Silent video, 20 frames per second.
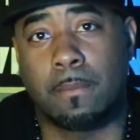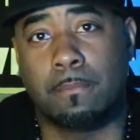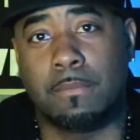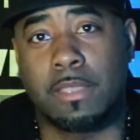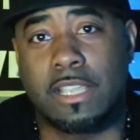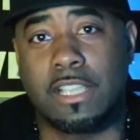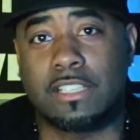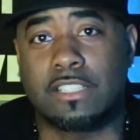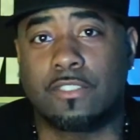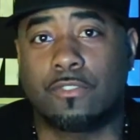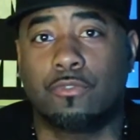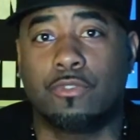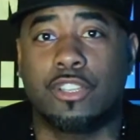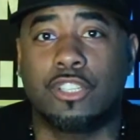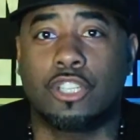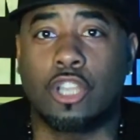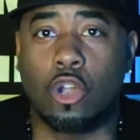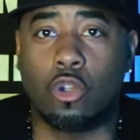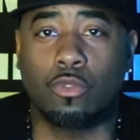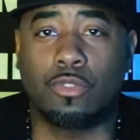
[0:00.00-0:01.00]
Because if we
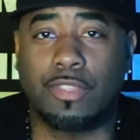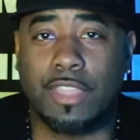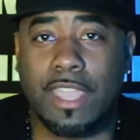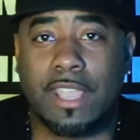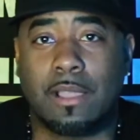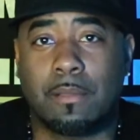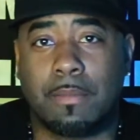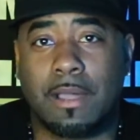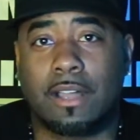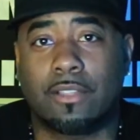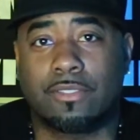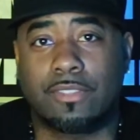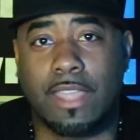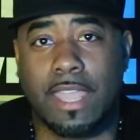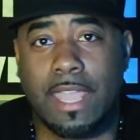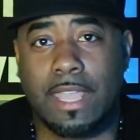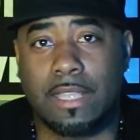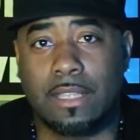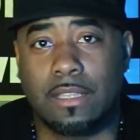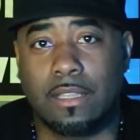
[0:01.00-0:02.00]
don't think about
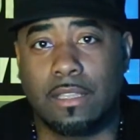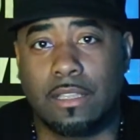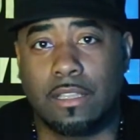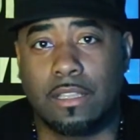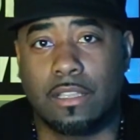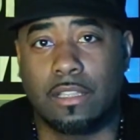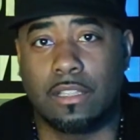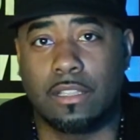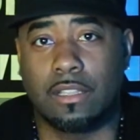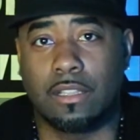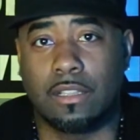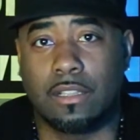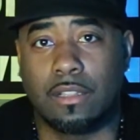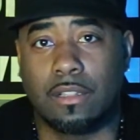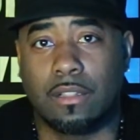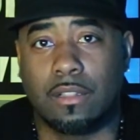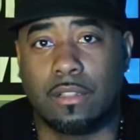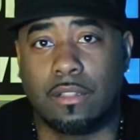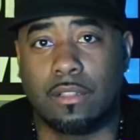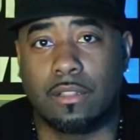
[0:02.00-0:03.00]
that,
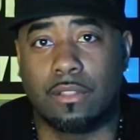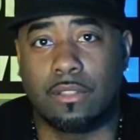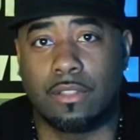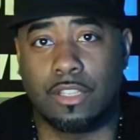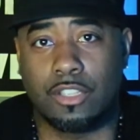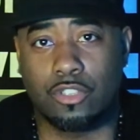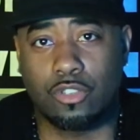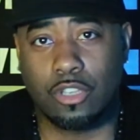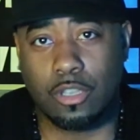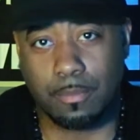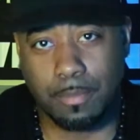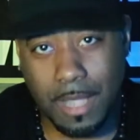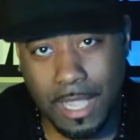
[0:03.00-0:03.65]
then you could